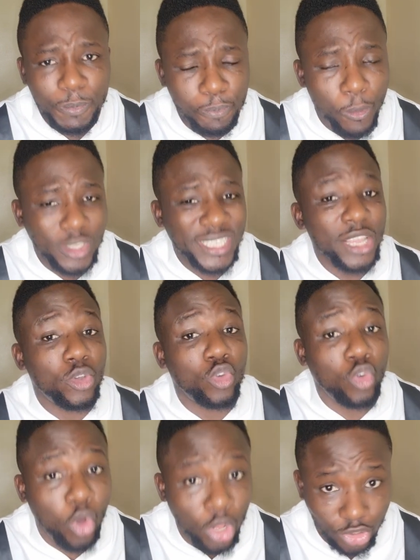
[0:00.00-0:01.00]

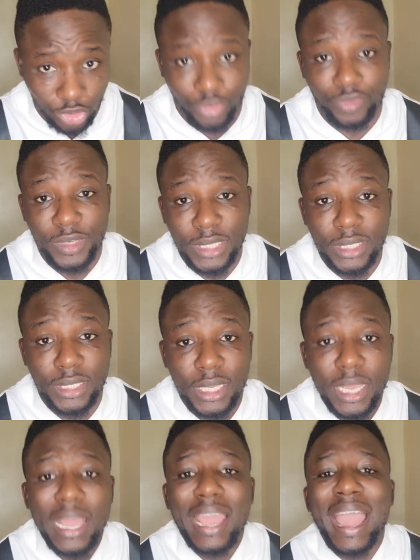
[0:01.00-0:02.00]
Exporting
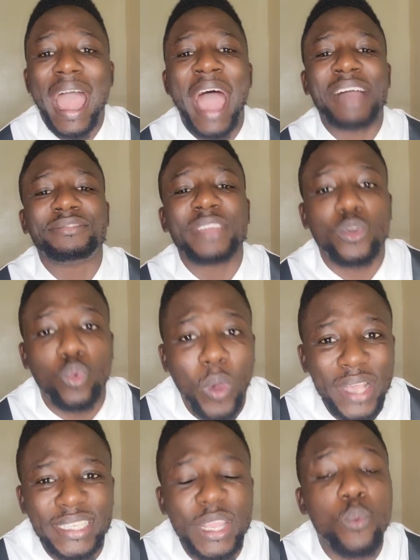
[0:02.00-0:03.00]
Countries are
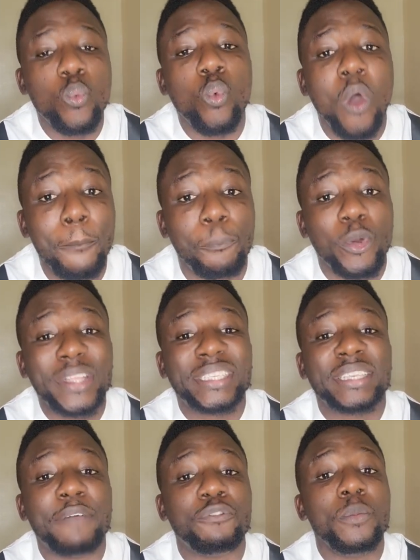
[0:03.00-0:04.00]
requesting
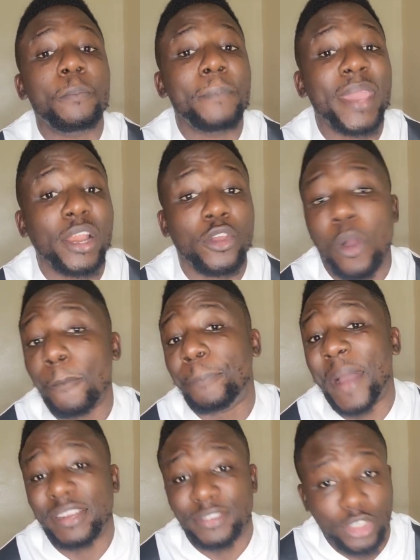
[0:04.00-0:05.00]
1.7 million
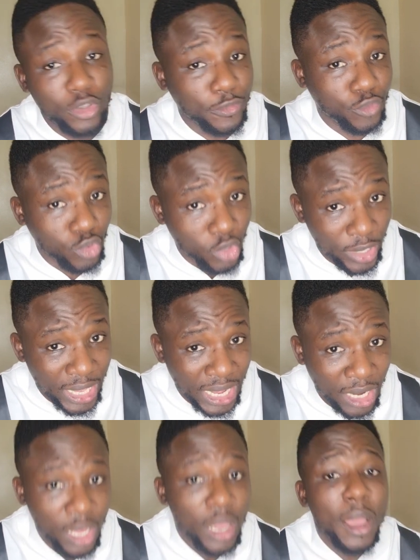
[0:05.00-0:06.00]
barrels of crude
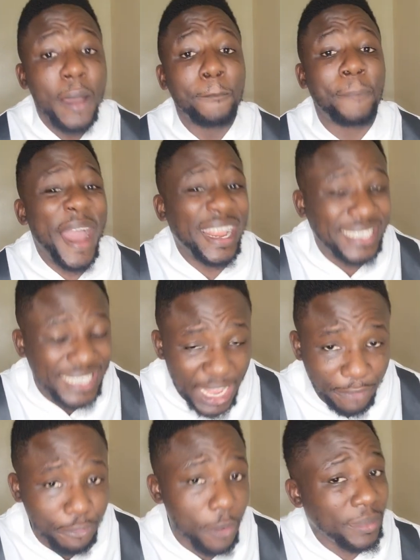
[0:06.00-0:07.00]
oil per
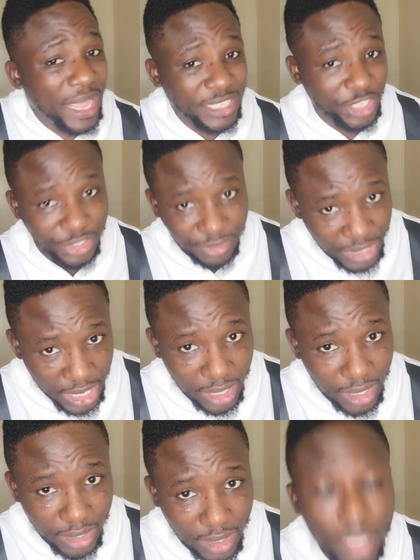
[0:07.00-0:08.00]
day from
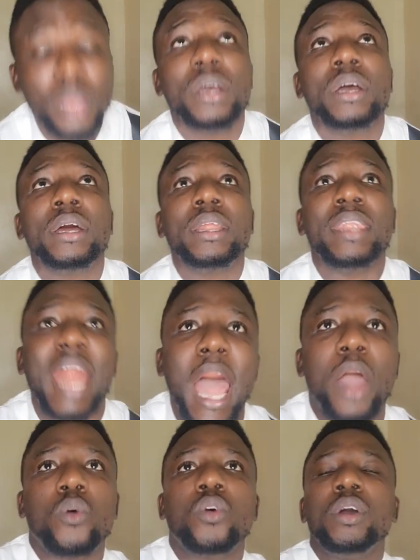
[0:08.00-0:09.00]
Nigeria.
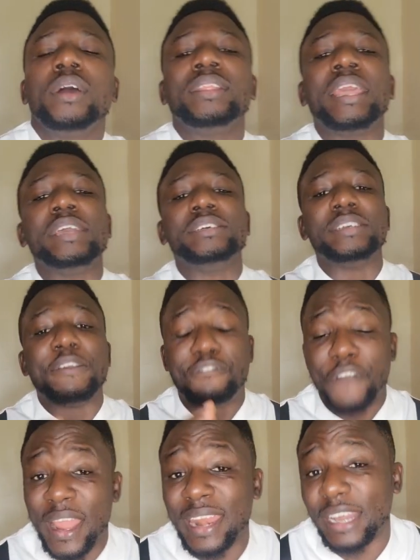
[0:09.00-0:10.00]
Now, the
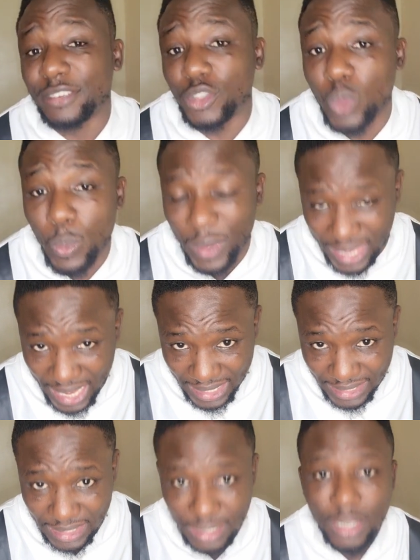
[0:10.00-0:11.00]
final result we
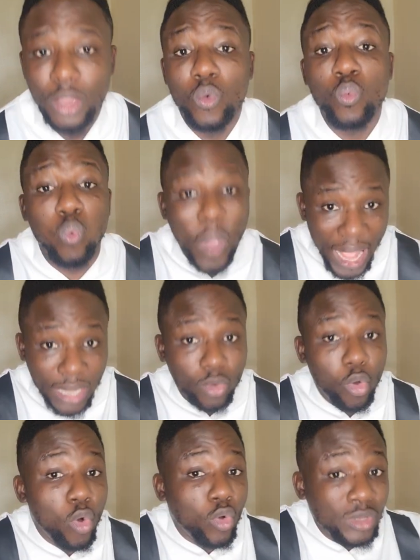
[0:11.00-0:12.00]
get, when
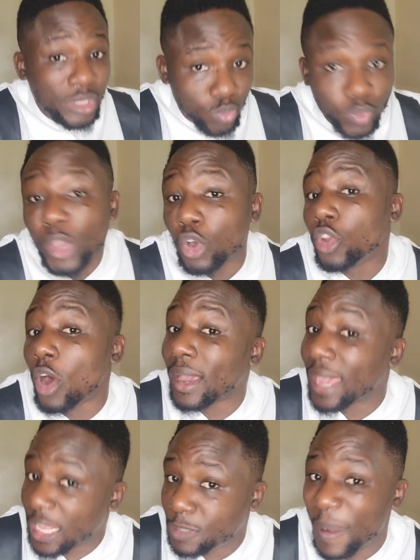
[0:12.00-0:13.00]
we go
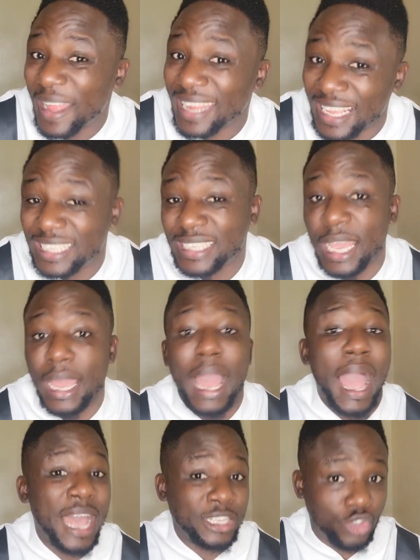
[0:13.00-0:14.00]
don't get by next
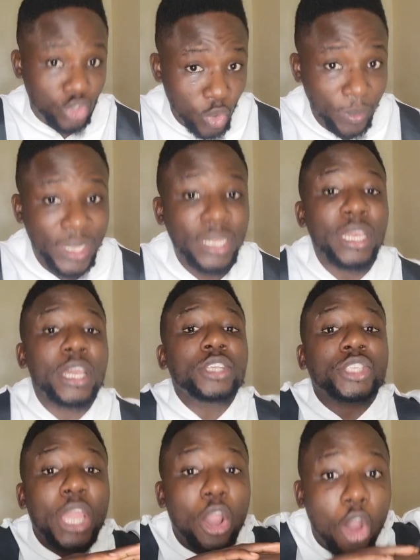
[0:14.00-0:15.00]
year, assuming,
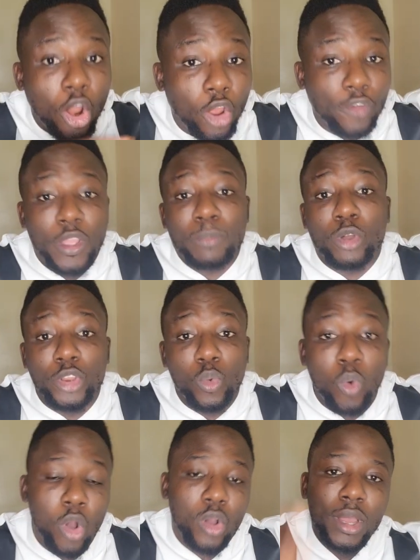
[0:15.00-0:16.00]
say, all of them
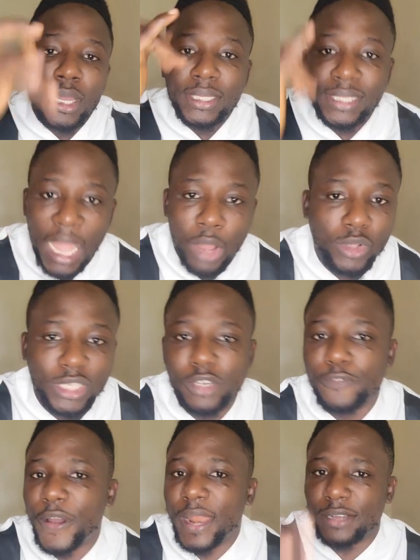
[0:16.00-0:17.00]
don't work,
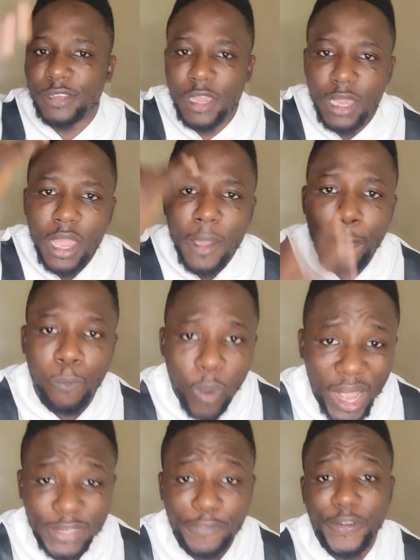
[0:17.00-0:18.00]
Dangote Refinery,
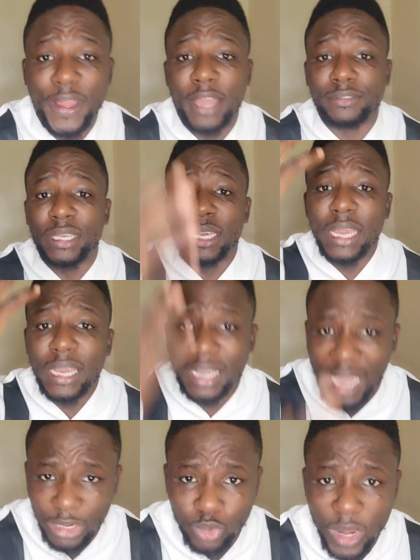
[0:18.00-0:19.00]
Bua Refinery,
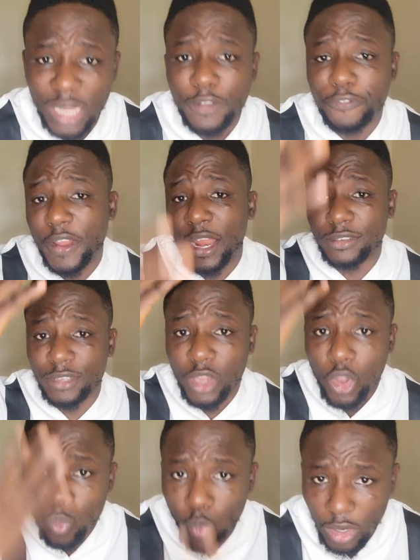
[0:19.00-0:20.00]
Kaduna
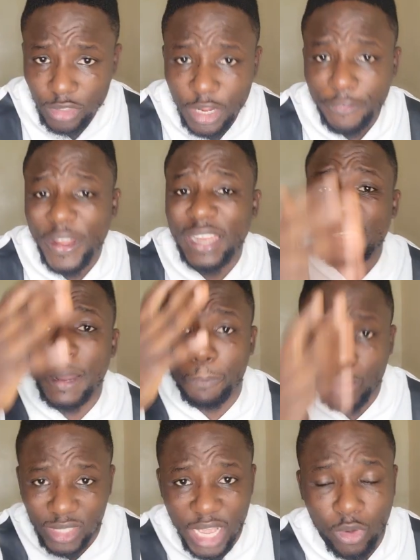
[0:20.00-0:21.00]
Refinery, Warri Refinery, and
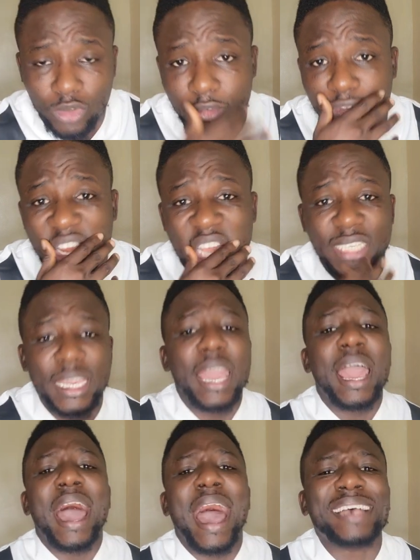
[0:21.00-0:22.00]
Port Harcourt Refinery,
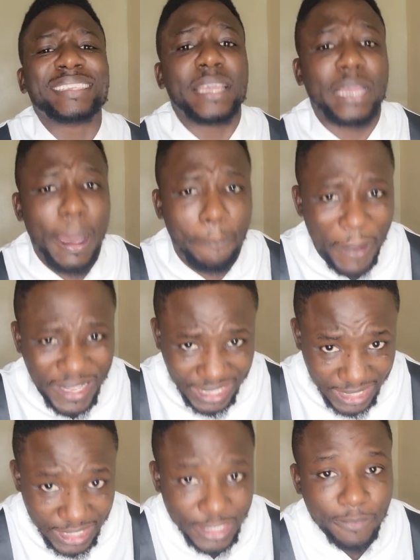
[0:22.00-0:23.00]
has the
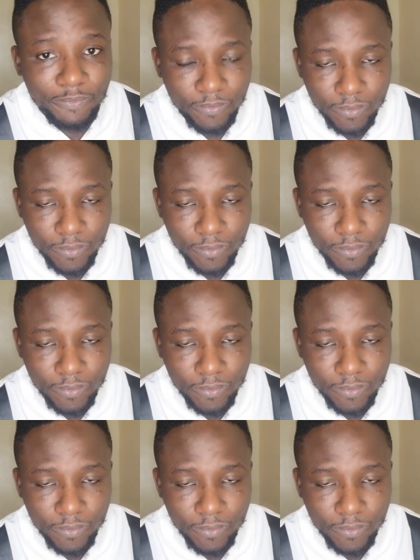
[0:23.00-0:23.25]
capacity